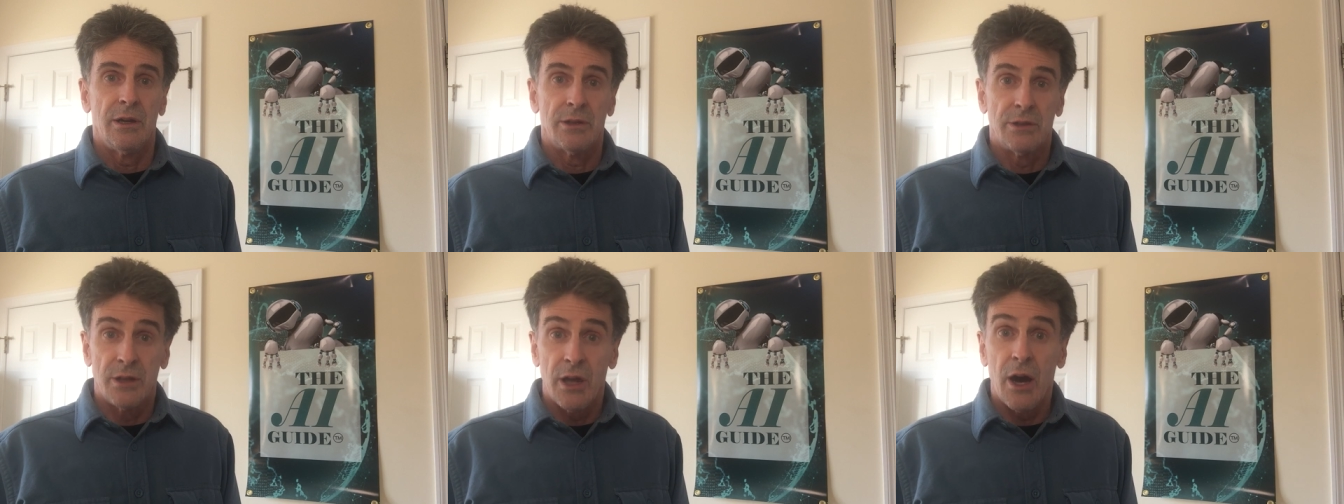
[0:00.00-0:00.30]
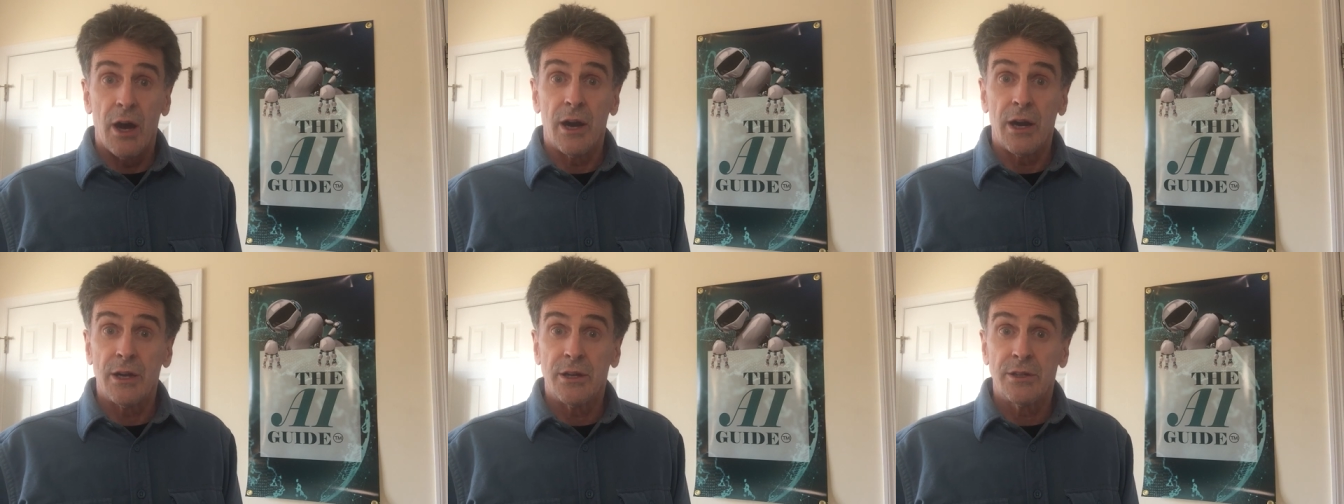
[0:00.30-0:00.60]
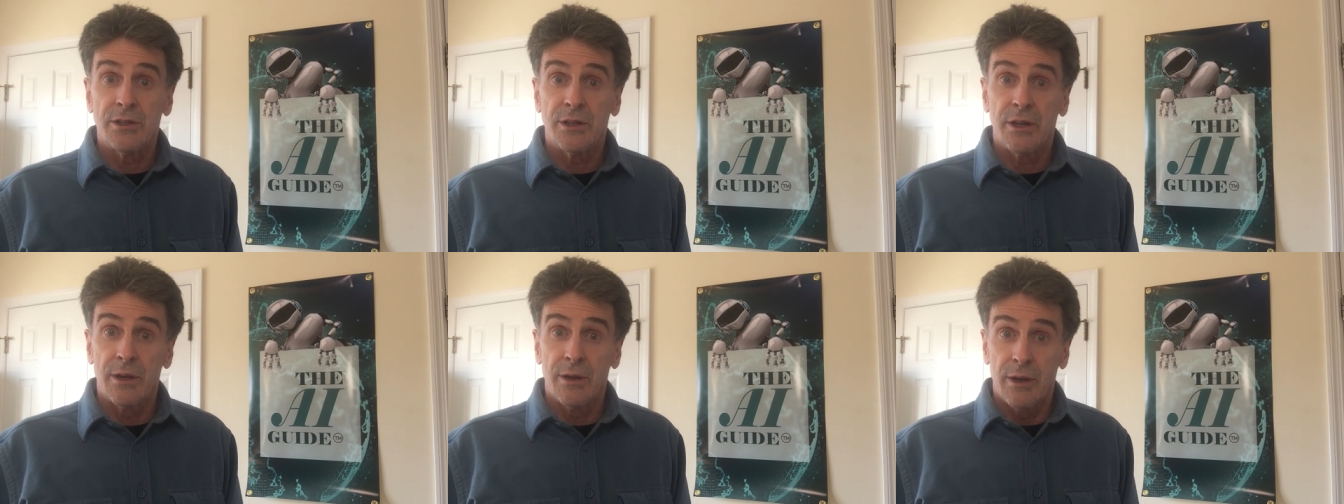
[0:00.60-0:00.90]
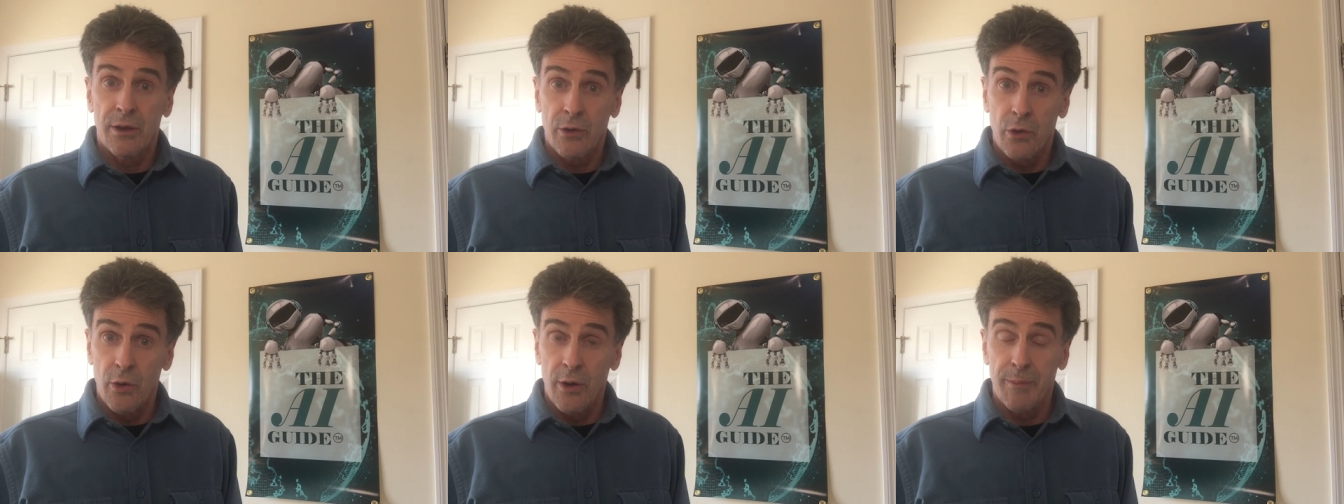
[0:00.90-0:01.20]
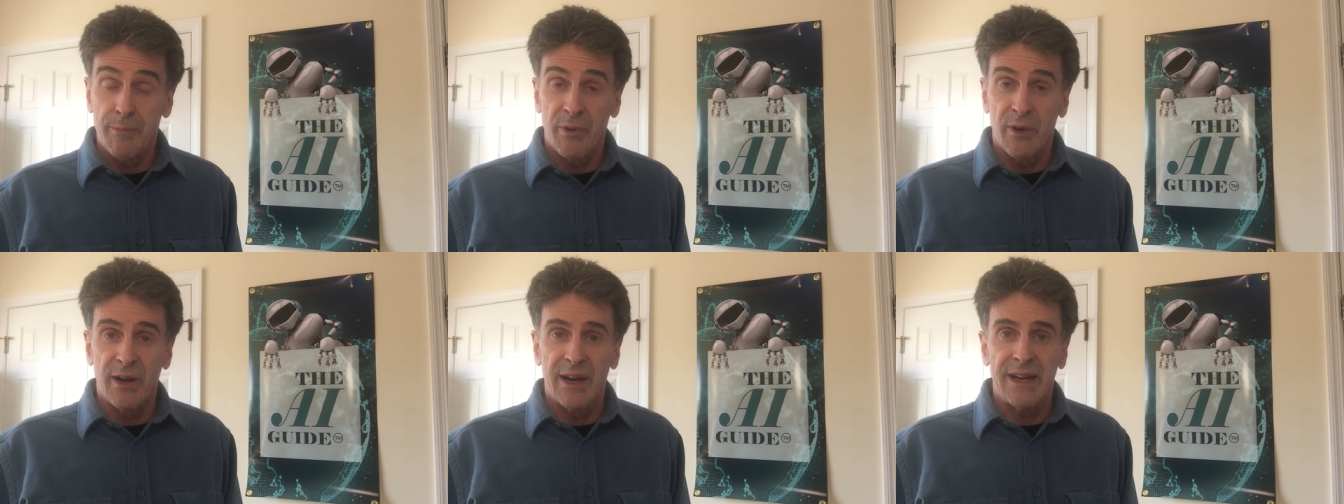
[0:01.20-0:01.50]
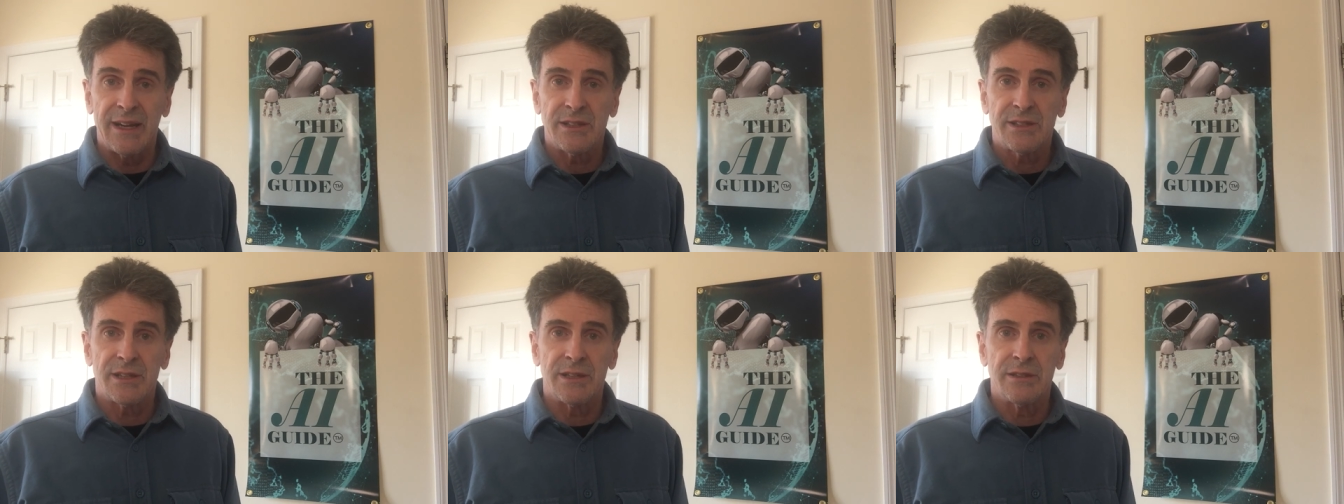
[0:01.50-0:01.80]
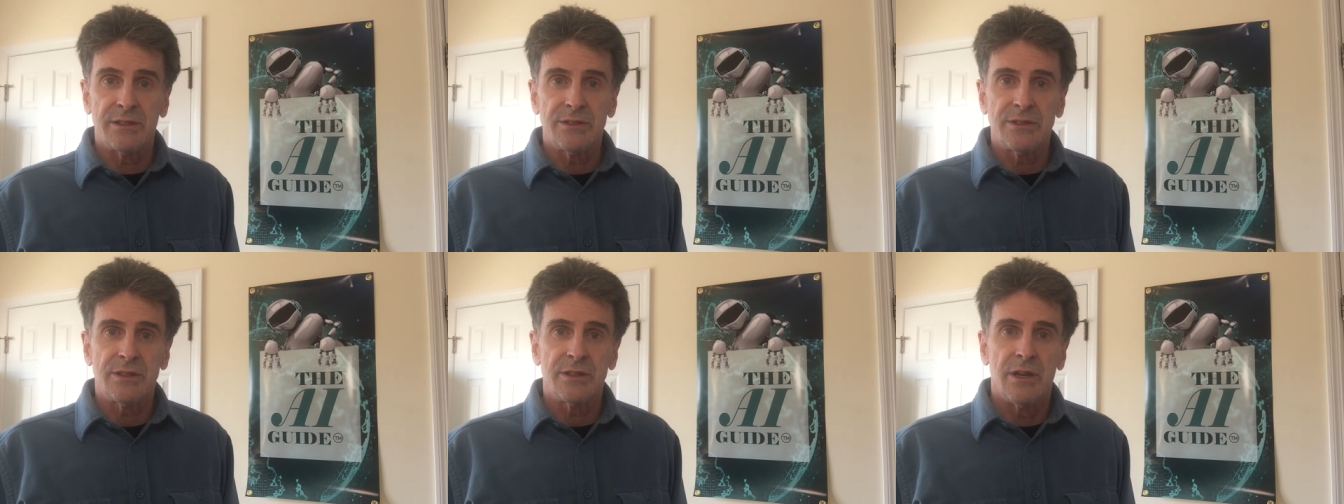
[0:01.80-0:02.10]
large
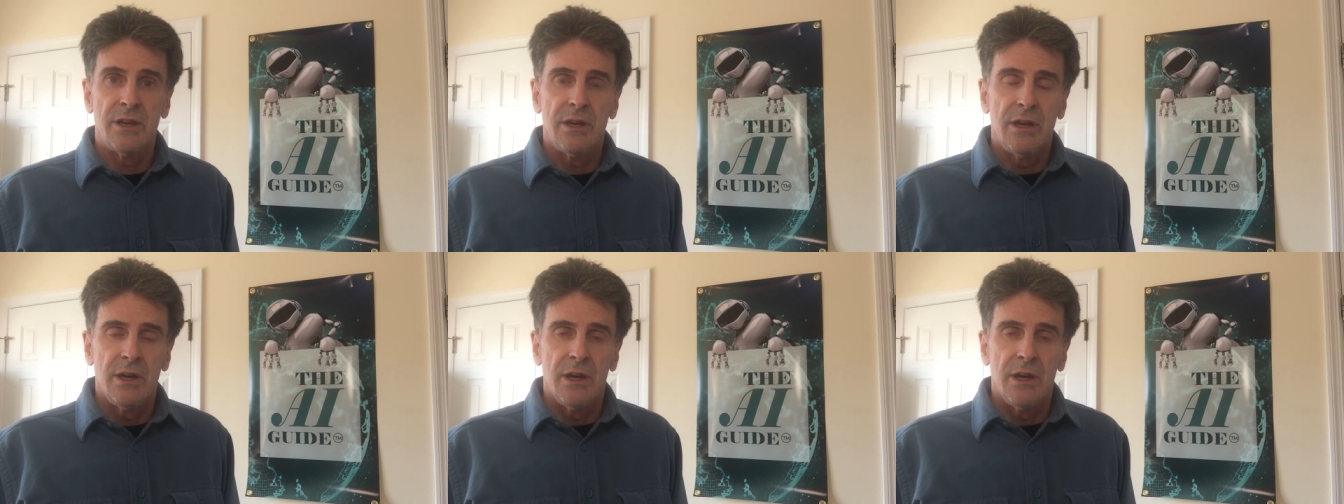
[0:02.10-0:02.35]
corporations.